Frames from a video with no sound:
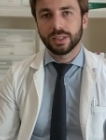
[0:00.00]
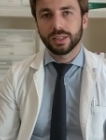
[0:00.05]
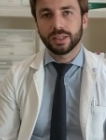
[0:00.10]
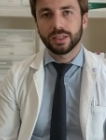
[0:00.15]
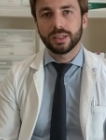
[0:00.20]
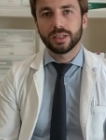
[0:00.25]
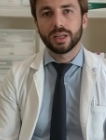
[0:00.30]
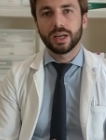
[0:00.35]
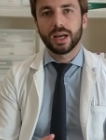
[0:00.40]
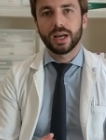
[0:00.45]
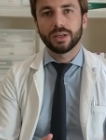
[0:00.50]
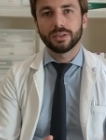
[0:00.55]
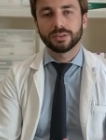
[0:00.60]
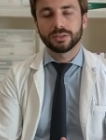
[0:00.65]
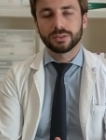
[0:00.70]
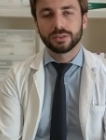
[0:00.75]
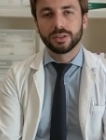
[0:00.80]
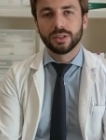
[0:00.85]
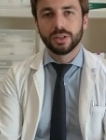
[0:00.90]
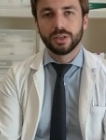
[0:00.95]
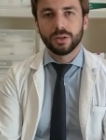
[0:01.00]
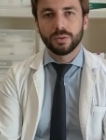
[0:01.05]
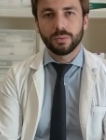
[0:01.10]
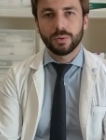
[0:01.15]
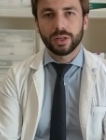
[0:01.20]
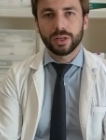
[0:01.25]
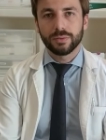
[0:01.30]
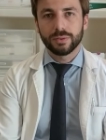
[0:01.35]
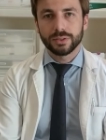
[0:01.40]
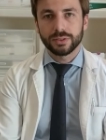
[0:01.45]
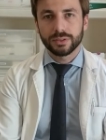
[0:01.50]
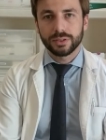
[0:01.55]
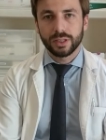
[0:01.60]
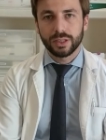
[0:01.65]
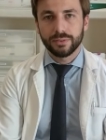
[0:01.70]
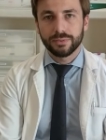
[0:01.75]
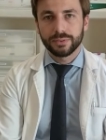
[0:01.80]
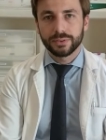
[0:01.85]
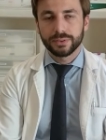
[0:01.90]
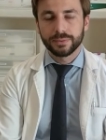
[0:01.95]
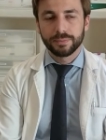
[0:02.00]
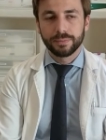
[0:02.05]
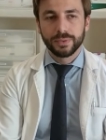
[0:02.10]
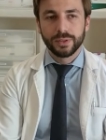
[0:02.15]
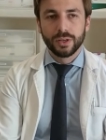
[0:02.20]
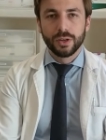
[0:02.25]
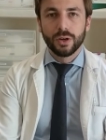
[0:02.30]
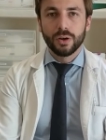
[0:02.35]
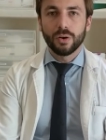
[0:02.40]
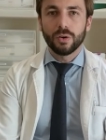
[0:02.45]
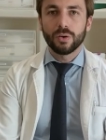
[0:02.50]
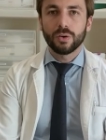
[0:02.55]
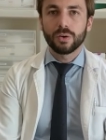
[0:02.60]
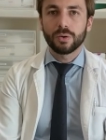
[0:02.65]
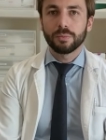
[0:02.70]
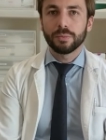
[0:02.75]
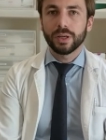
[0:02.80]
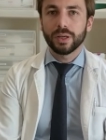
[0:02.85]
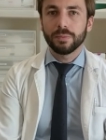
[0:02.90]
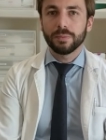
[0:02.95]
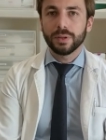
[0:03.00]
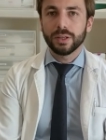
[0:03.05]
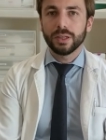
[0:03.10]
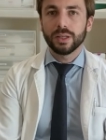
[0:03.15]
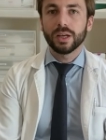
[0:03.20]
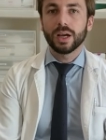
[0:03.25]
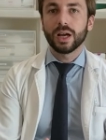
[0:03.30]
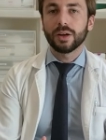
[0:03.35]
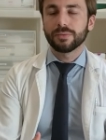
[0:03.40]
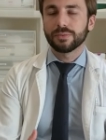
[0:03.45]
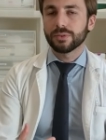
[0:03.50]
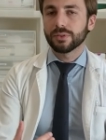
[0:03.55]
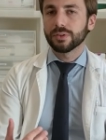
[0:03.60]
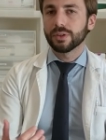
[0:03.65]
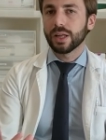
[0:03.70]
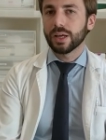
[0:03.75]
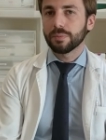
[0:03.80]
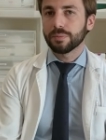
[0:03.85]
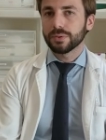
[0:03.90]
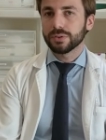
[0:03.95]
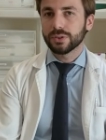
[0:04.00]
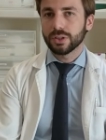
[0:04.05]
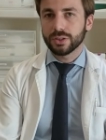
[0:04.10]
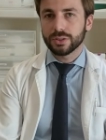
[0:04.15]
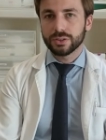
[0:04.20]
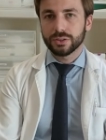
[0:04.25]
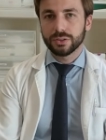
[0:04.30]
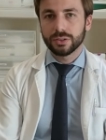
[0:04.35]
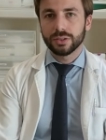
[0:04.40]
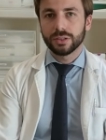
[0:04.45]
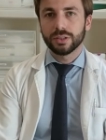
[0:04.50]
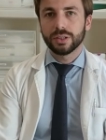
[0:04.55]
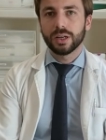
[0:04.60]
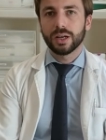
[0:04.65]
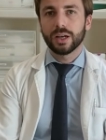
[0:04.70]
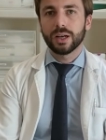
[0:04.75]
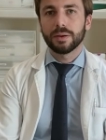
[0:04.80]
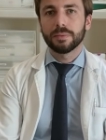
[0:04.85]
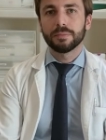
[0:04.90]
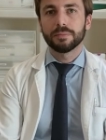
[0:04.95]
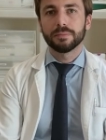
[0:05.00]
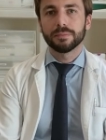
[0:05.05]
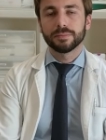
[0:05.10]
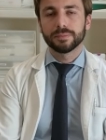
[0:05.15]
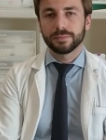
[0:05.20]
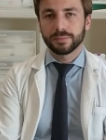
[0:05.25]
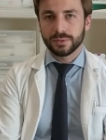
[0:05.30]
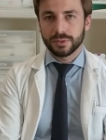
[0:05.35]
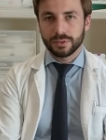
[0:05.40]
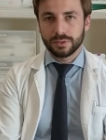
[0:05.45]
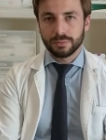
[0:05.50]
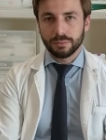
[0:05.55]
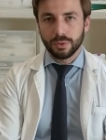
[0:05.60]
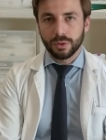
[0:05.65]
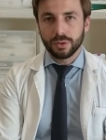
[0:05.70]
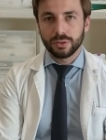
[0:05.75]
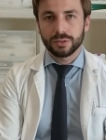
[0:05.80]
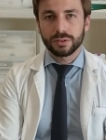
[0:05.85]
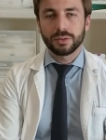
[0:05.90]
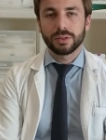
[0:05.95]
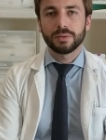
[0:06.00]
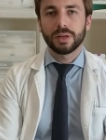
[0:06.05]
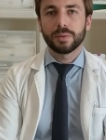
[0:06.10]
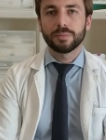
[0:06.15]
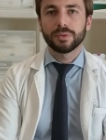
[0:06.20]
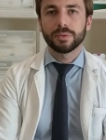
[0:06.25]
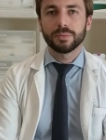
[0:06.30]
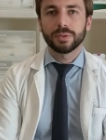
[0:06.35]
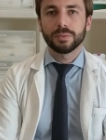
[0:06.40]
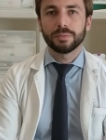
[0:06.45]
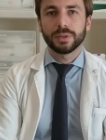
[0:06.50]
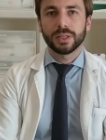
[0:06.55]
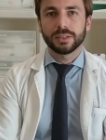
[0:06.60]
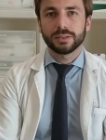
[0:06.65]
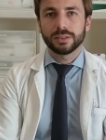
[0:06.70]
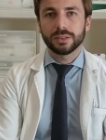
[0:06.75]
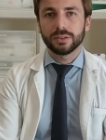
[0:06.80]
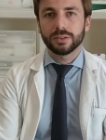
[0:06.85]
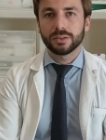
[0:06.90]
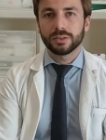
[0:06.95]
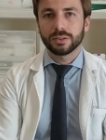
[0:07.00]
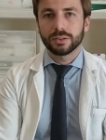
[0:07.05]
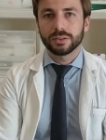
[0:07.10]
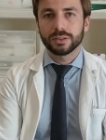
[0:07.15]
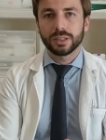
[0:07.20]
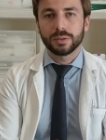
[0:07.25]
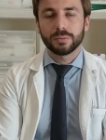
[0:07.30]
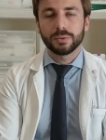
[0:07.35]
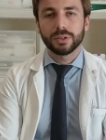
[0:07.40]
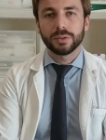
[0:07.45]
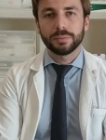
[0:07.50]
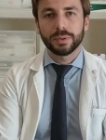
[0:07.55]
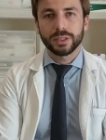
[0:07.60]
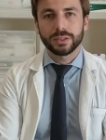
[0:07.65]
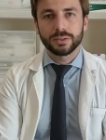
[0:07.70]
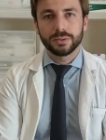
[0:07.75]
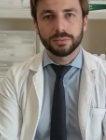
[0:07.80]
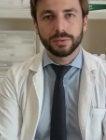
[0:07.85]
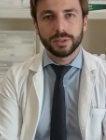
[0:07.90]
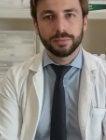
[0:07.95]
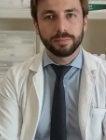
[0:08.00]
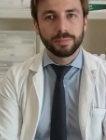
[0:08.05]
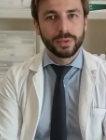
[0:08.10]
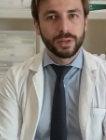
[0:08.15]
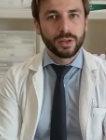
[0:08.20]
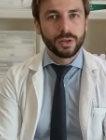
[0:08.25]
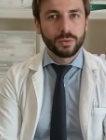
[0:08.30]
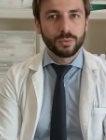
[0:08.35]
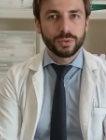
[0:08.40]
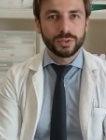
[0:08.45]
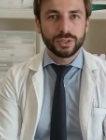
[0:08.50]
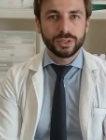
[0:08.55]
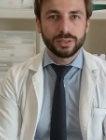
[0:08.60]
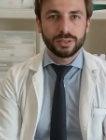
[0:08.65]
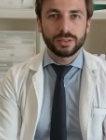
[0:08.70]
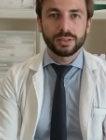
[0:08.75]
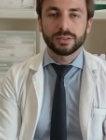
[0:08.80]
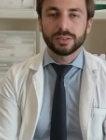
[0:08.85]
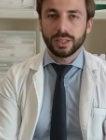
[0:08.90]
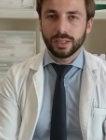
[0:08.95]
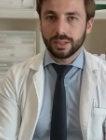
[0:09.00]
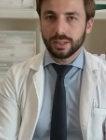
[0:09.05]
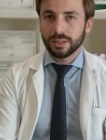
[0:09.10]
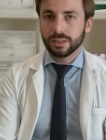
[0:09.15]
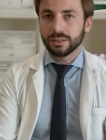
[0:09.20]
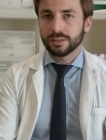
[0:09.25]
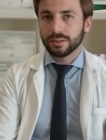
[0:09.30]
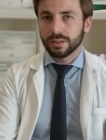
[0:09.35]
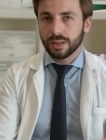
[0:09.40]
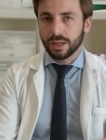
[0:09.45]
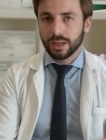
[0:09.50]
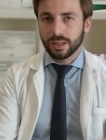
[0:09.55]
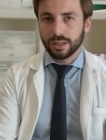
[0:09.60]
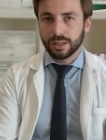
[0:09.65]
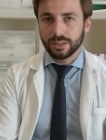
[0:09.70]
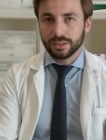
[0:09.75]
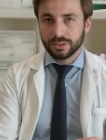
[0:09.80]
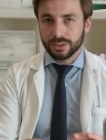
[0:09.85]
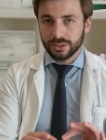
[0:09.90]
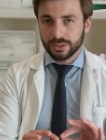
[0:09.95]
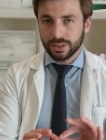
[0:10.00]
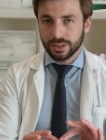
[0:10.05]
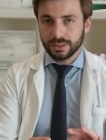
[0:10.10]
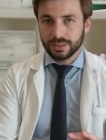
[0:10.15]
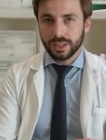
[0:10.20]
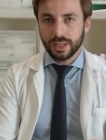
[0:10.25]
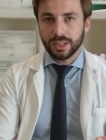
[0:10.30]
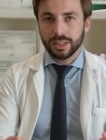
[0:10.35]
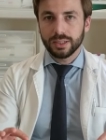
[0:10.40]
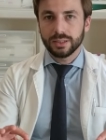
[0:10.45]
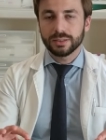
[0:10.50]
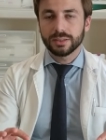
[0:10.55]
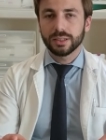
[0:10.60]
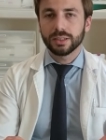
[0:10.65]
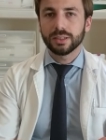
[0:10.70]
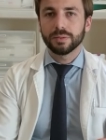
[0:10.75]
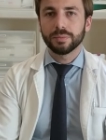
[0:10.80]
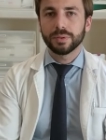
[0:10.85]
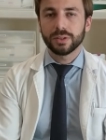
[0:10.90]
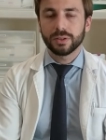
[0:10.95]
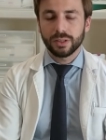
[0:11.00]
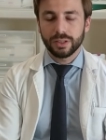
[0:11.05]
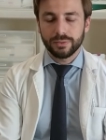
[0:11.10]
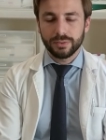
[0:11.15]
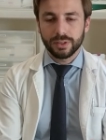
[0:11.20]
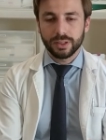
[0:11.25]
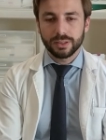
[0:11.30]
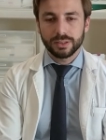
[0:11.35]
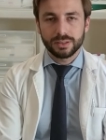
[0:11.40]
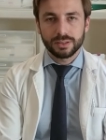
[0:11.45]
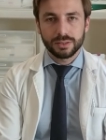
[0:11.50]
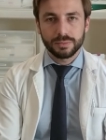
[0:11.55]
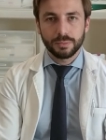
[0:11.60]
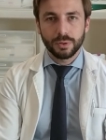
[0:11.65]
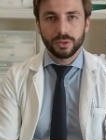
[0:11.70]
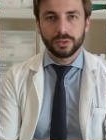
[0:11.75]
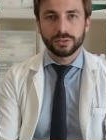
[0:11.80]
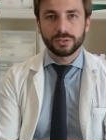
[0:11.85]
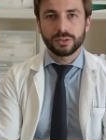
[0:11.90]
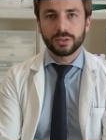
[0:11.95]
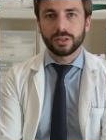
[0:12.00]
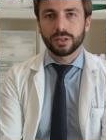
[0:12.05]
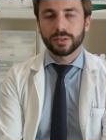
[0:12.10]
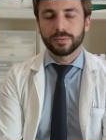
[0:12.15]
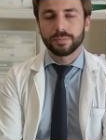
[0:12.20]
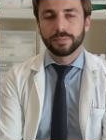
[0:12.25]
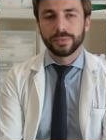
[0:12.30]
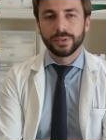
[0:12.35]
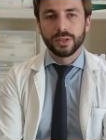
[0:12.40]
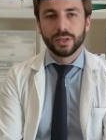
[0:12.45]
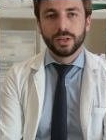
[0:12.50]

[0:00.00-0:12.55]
taking out whatever's left. Or maybe after liposuction, um, small abdominoplasty or dermal lipectomy, which is taking uh, just a tiny, tiny bit, leaving a small scar.